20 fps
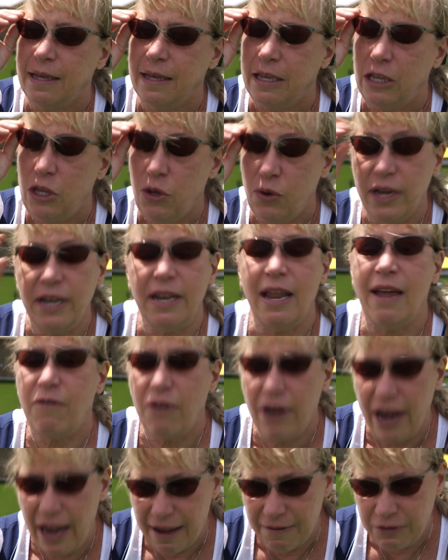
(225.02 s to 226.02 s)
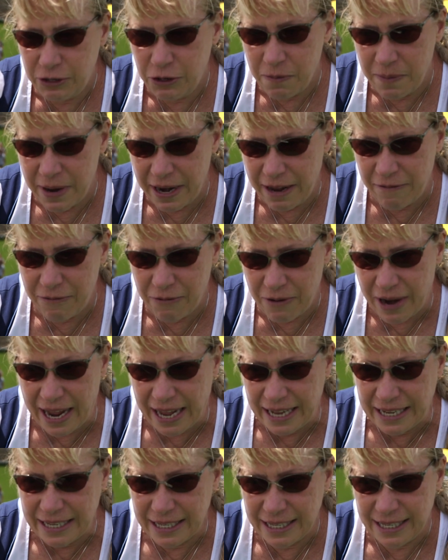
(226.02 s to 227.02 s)
you can never have too many
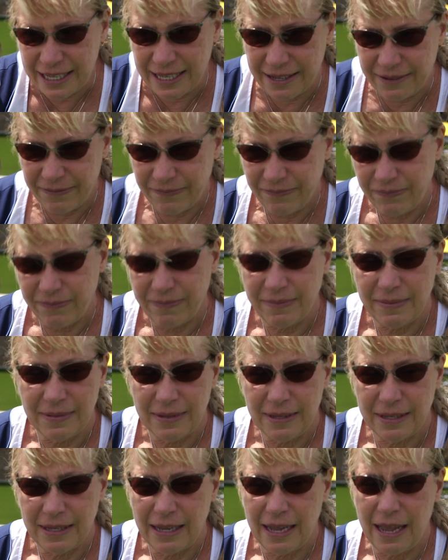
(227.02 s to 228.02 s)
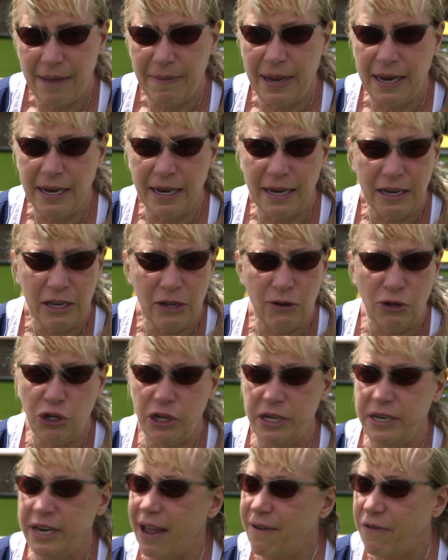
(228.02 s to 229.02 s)
friends. I mean, you
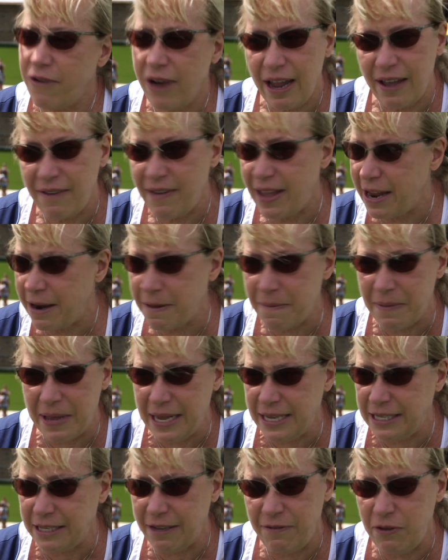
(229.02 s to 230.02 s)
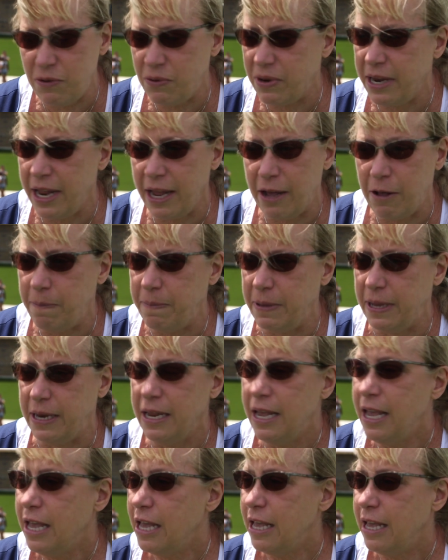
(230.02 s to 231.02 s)
should never have enemies if you can help it.
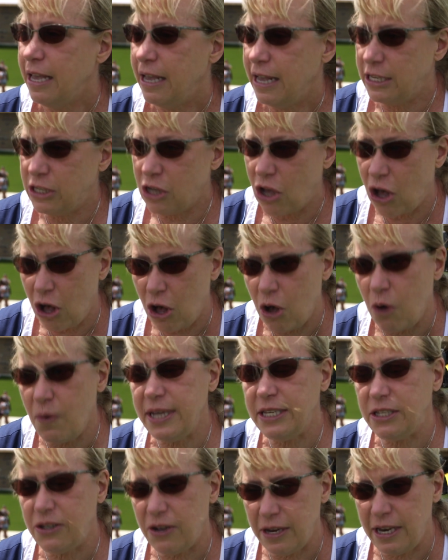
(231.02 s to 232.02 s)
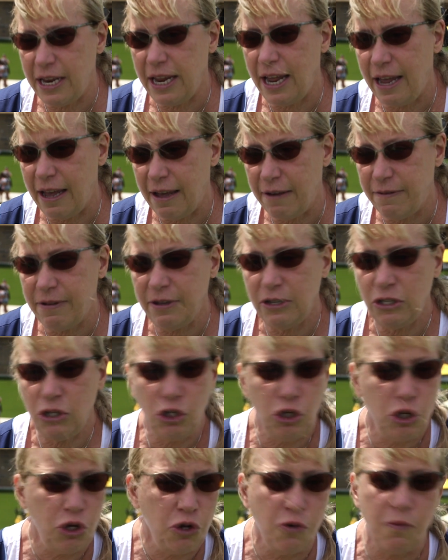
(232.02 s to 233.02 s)
It's always good to have
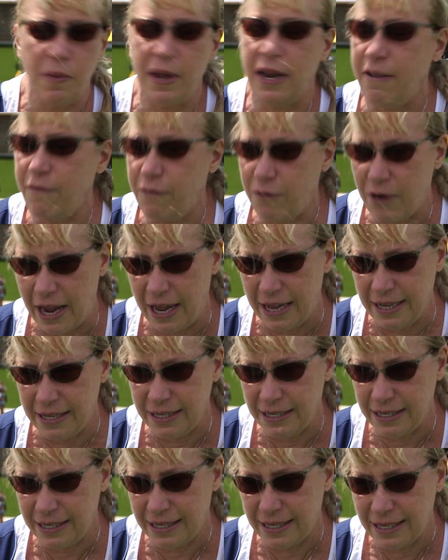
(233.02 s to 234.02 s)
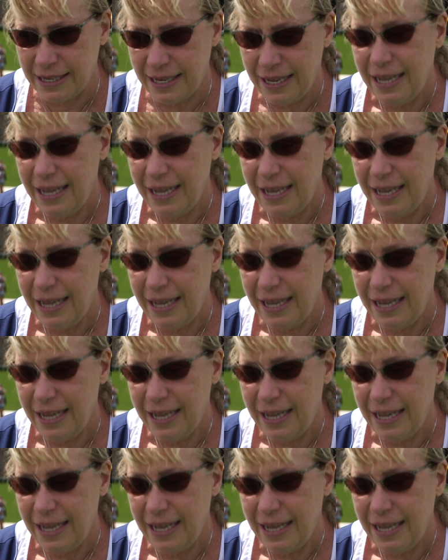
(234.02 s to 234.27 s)
too many friends.